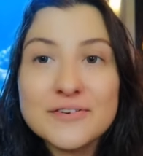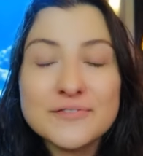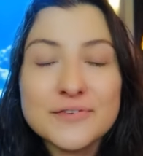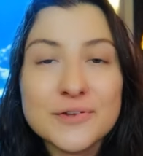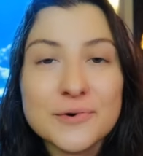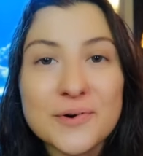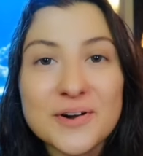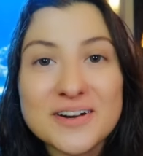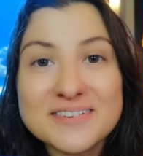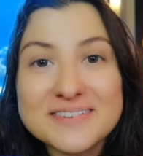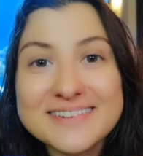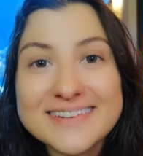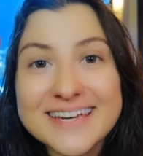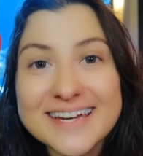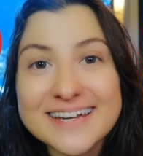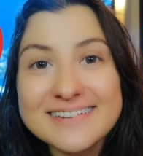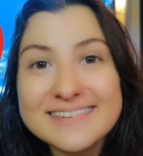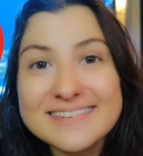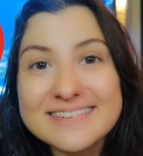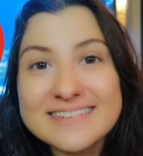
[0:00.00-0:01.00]
of the worst
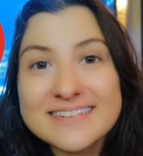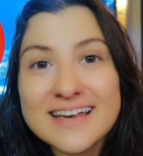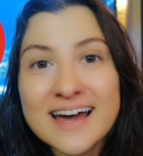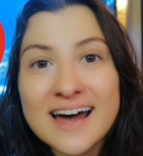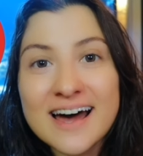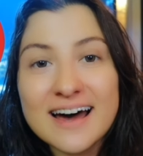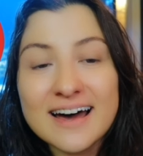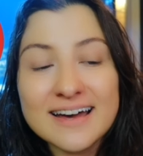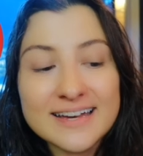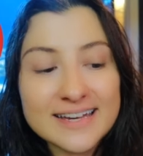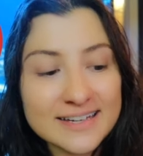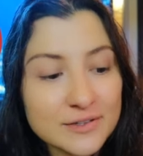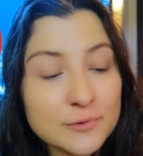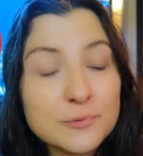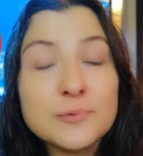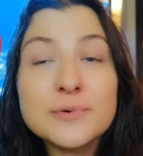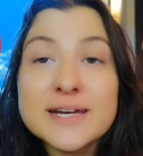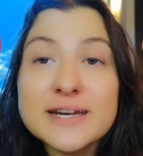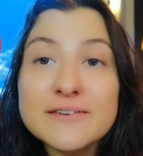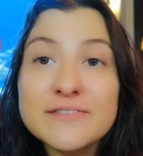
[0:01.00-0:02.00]
things in the
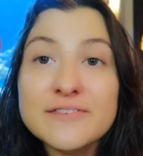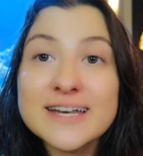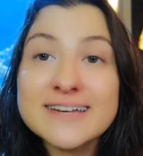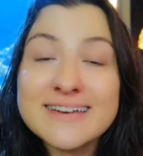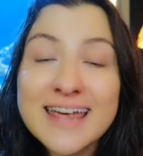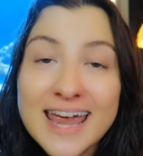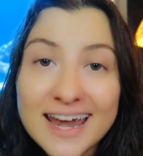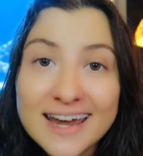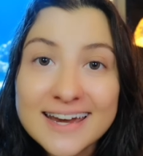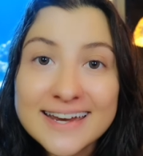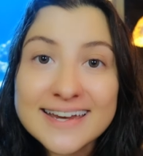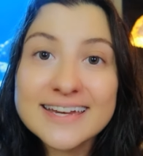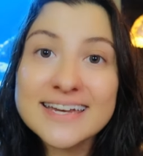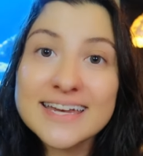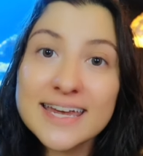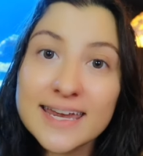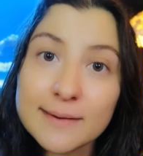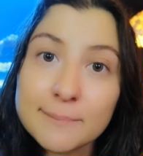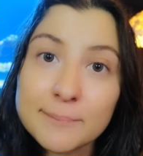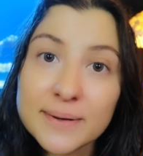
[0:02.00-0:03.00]
reef tank
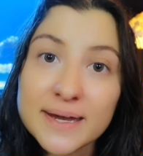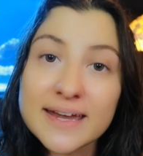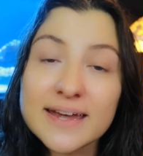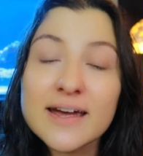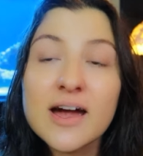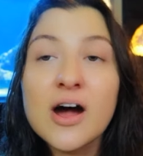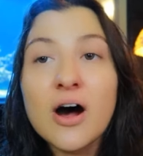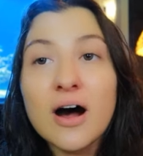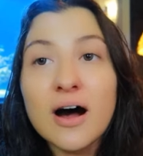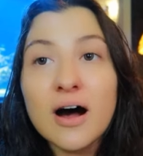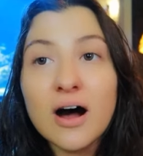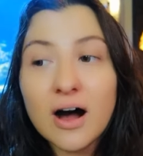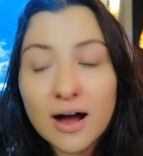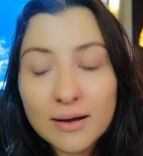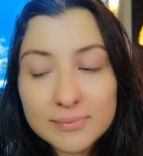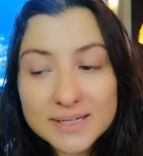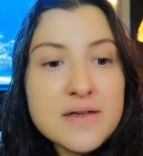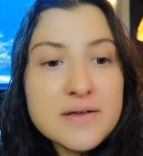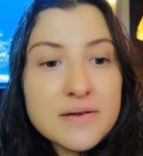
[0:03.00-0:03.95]
keeping hobby.